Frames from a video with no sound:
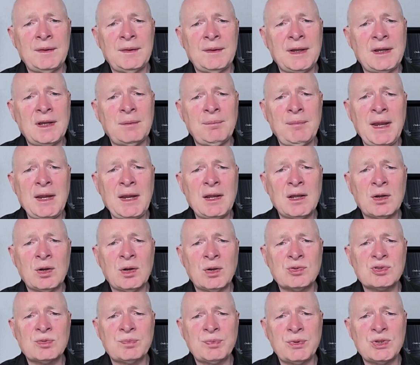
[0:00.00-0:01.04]
Well, they can make a
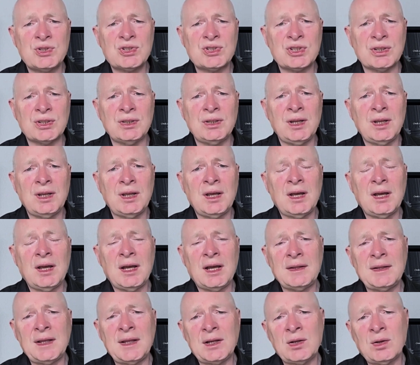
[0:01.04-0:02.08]
contribution,
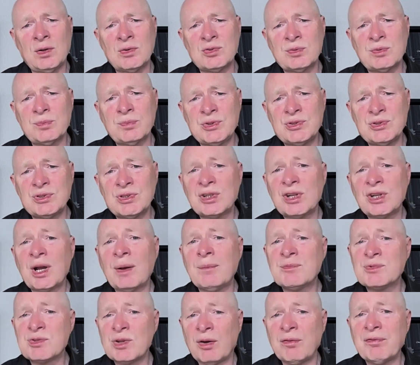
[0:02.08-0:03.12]
and that contribution
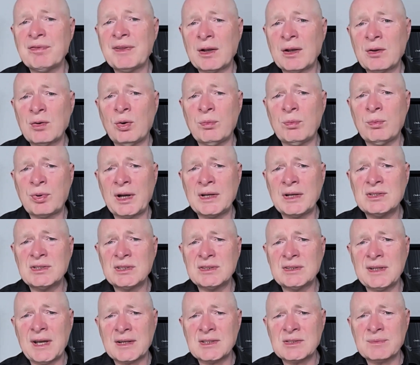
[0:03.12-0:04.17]
comes off their
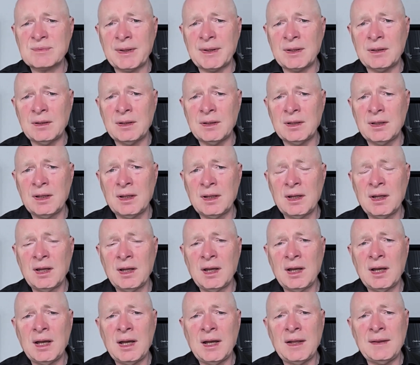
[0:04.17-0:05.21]
corporation tax bill.
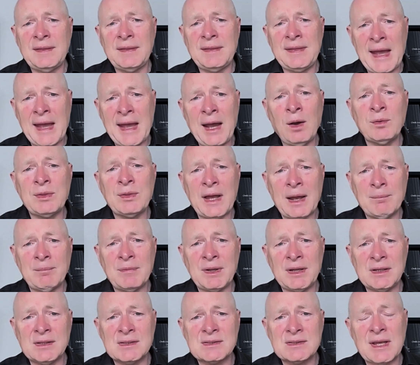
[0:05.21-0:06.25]
And now
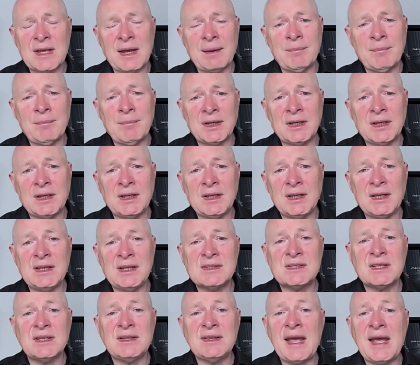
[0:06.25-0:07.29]
that means that money
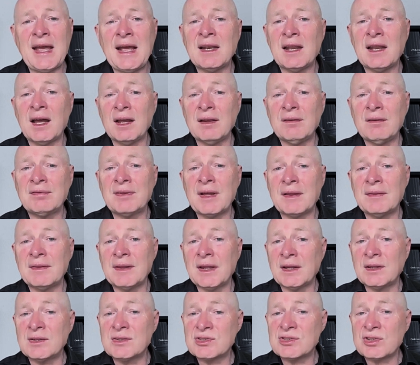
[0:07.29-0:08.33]
is in their life
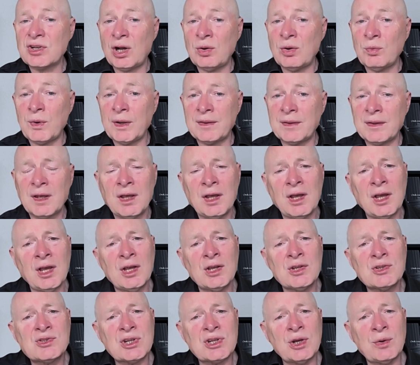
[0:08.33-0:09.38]
that they can start with.
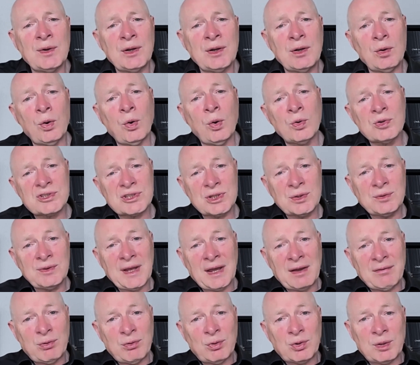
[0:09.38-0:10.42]
So it also
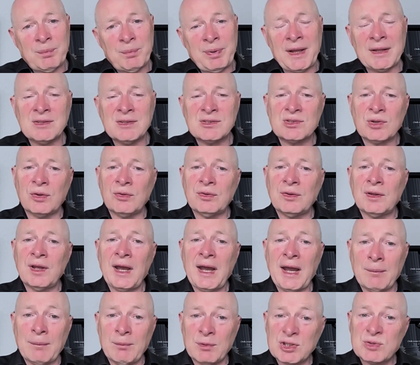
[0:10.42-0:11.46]
therefore depends
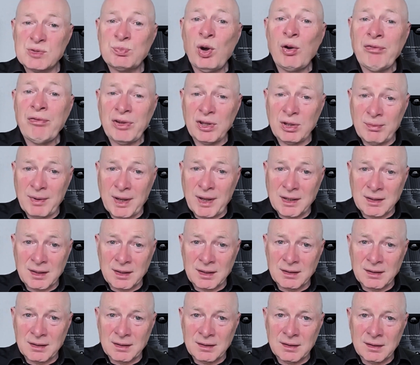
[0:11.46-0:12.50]
on how much profit you're
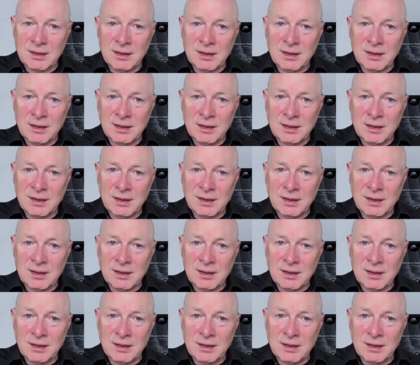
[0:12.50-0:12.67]
making.